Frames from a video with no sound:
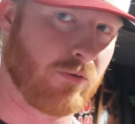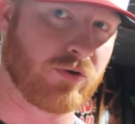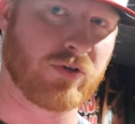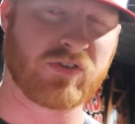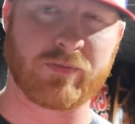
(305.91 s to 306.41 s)

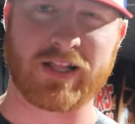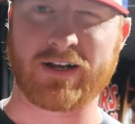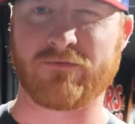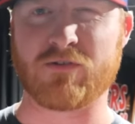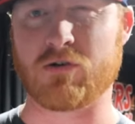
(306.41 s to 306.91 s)
doing, it's gonna be
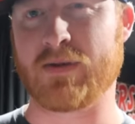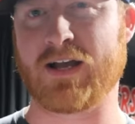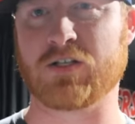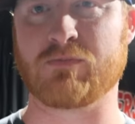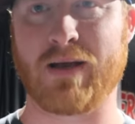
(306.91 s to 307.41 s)
like a
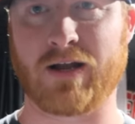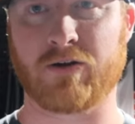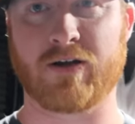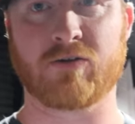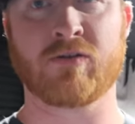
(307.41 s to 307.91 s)
farmhouse
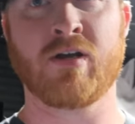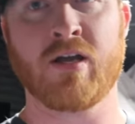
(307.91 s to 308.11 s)
background,